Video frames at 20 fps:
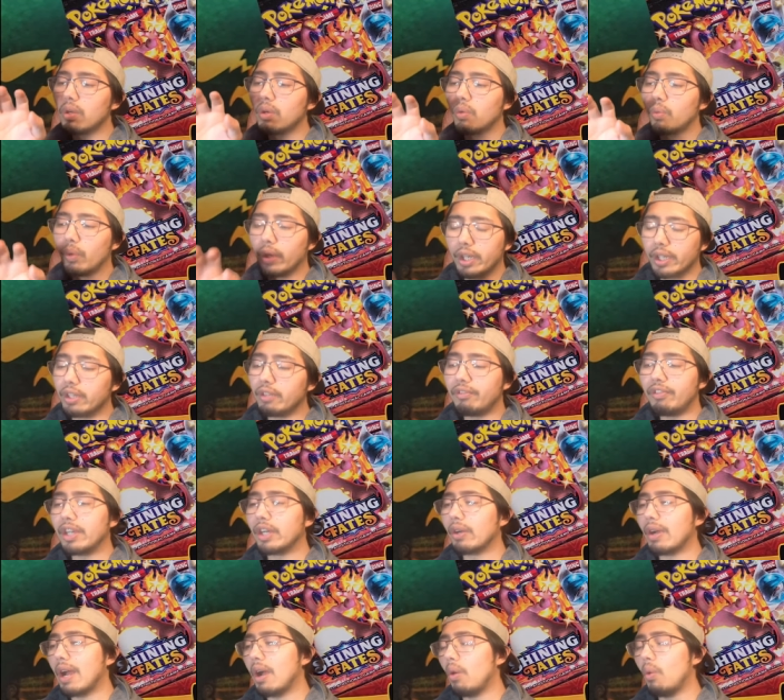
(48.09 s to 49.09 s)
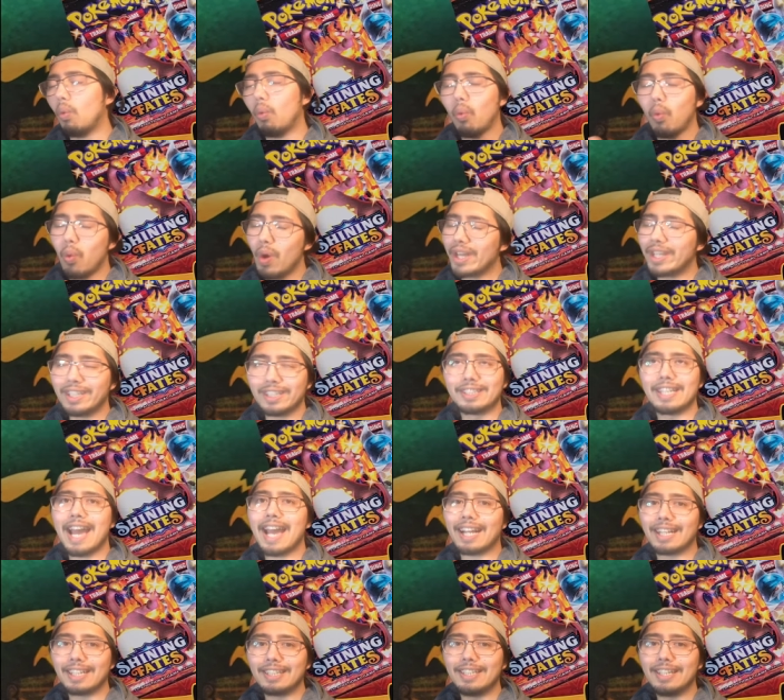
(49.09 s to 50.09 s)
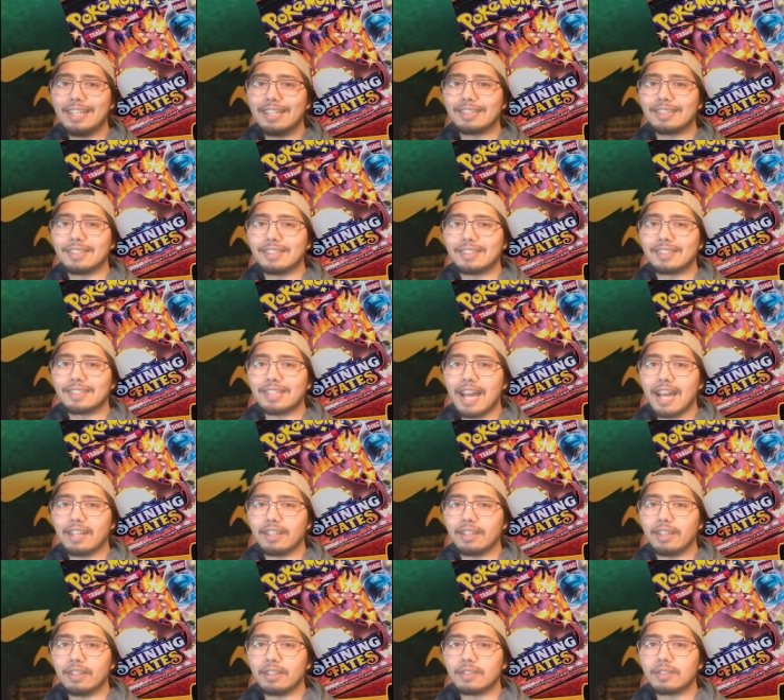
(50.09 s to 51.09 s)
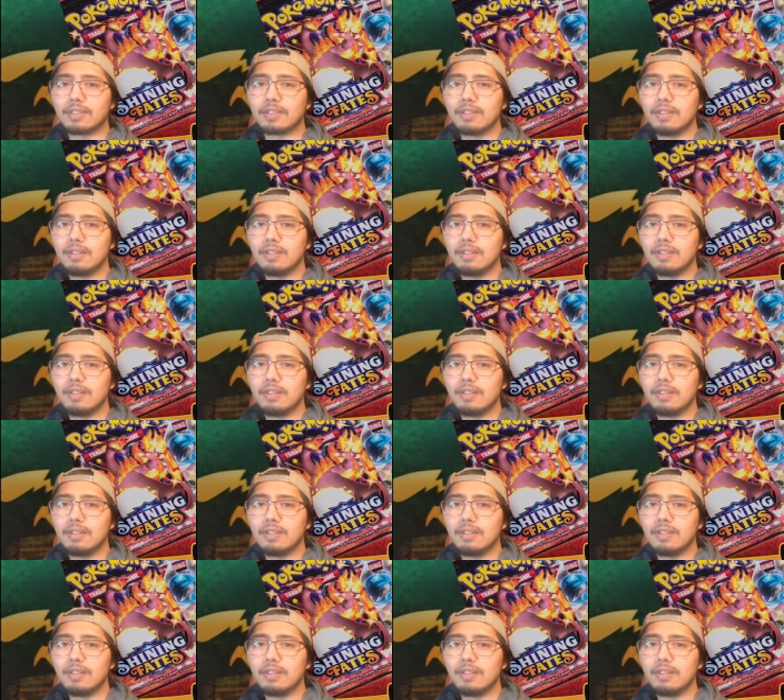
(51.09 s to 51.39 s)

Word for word: We're gonna figure out what exactly is inside this.